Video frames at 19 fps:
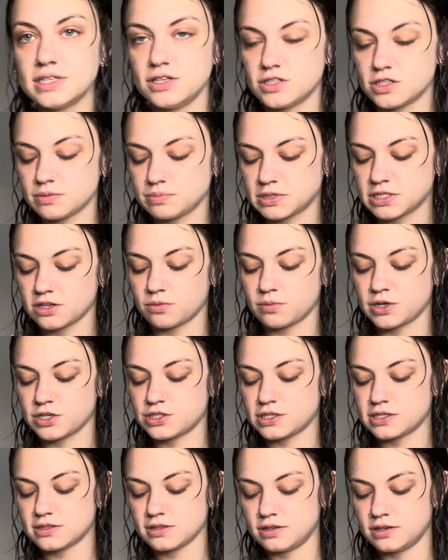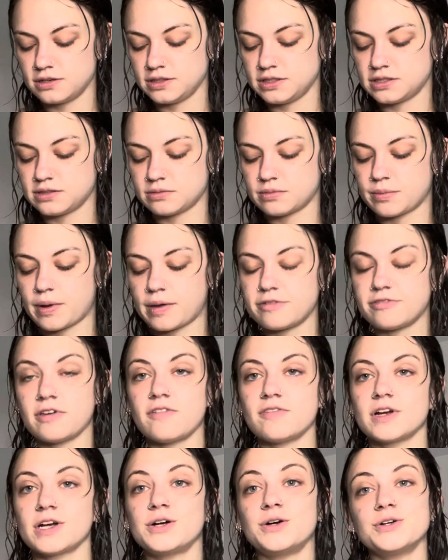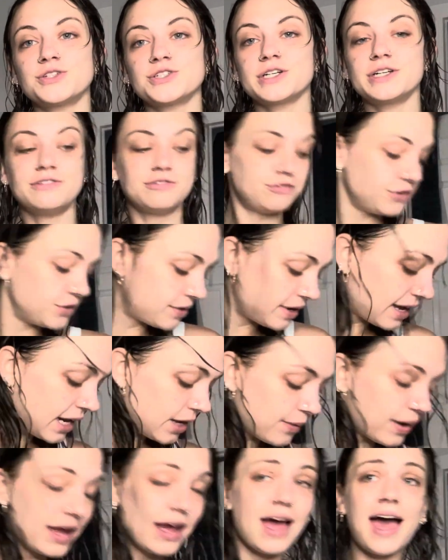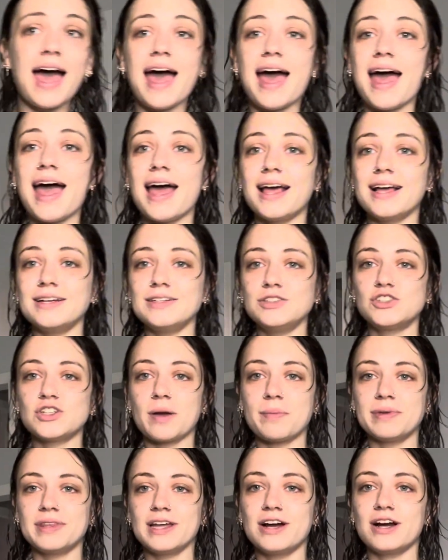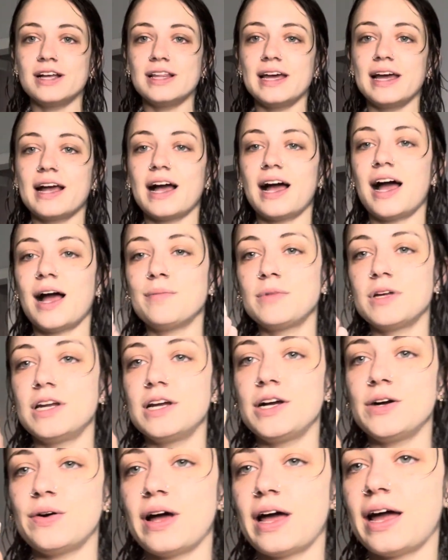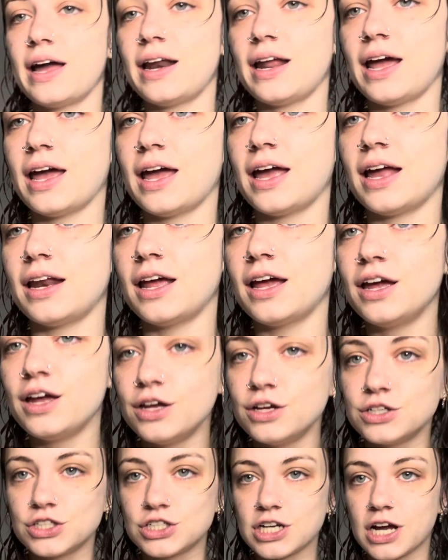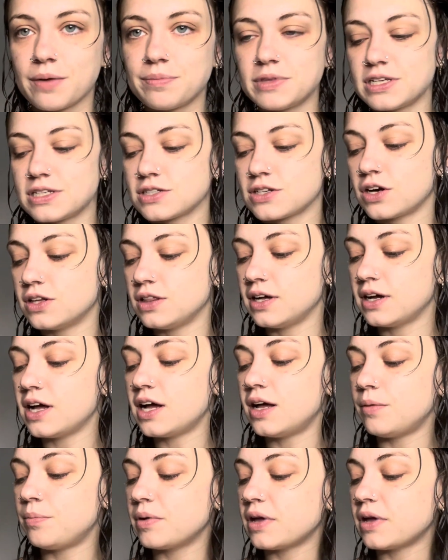Egypt so much. It's literally some of my favorite culture and food. Anyway, chopping the garlic. I'm gonna go ahead and chop this garlic up